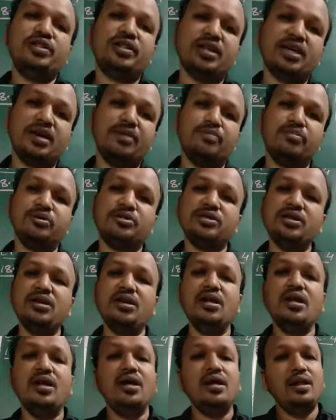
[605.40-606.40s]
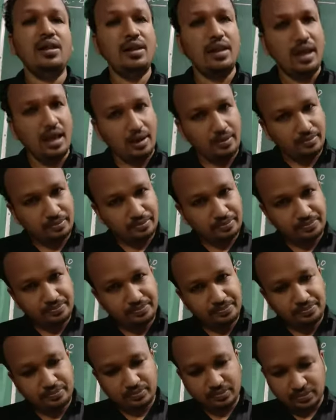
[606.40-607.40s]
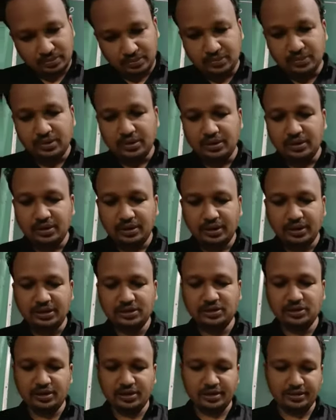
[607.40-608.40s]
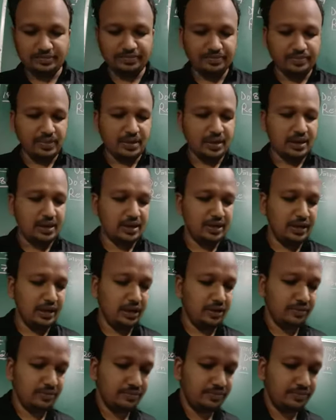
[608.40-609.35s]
the computer lab. Okay, children.